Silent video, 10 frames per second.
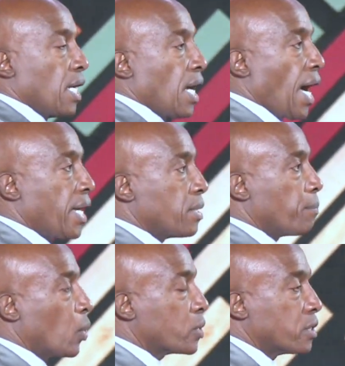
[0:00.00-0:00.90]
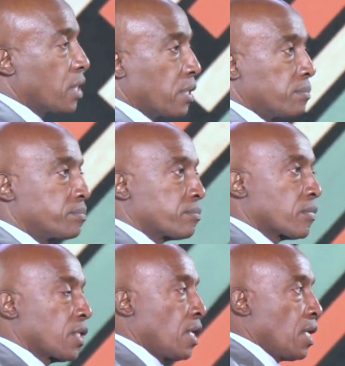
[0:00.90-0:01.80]
and importantly,
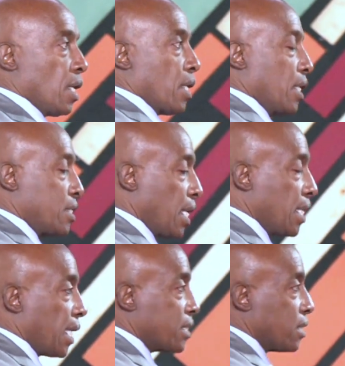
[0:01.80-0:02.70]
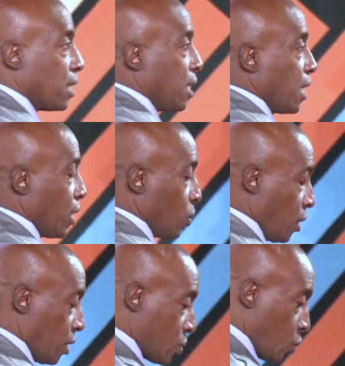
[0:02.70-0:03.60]
they say that in order
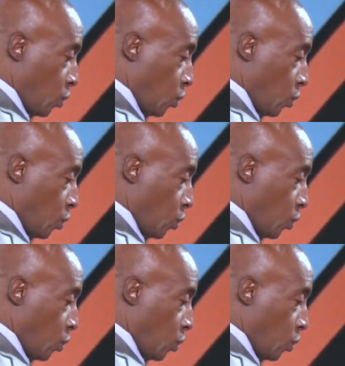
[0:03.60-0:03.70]
to